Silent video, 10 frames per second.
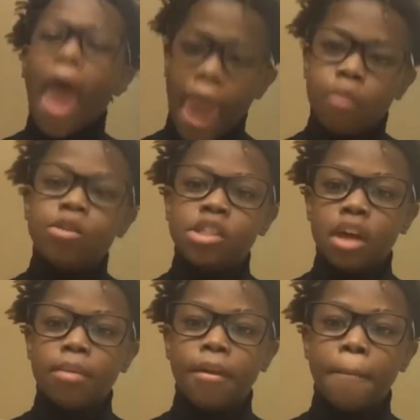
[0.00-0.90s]
Hey, what's
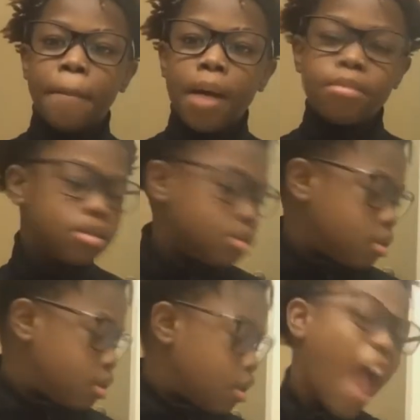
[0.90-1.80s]
up, little mama?
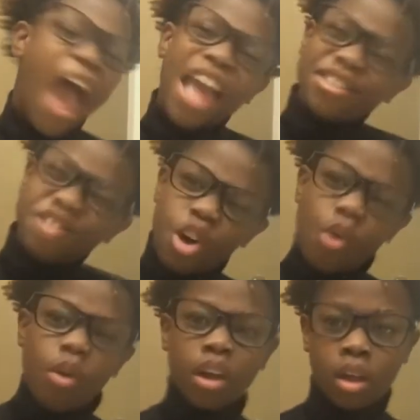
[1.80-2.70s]
How you
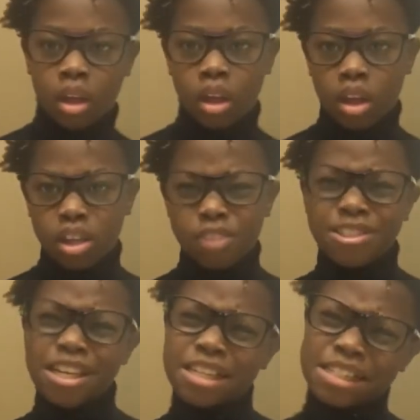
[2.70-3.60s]
doing? You
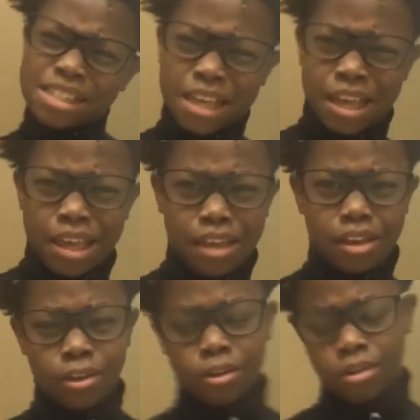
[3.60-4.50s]
sexy as hell.
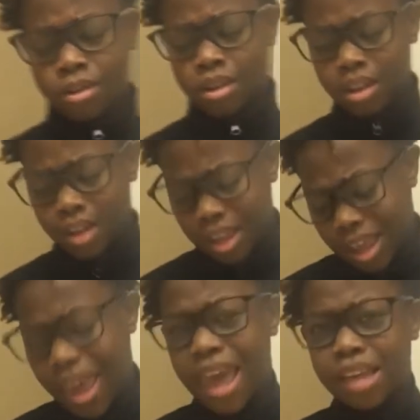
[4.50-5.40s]

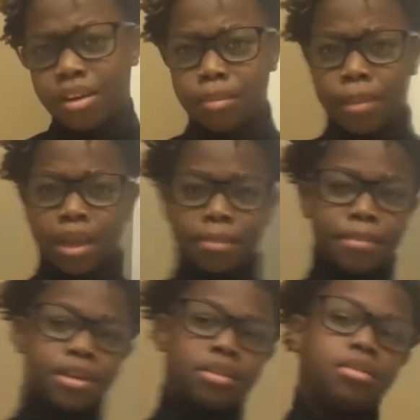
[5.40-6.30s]
Hey, little bad
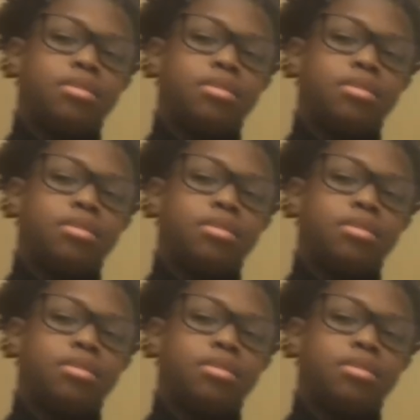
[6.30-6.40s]
bitch.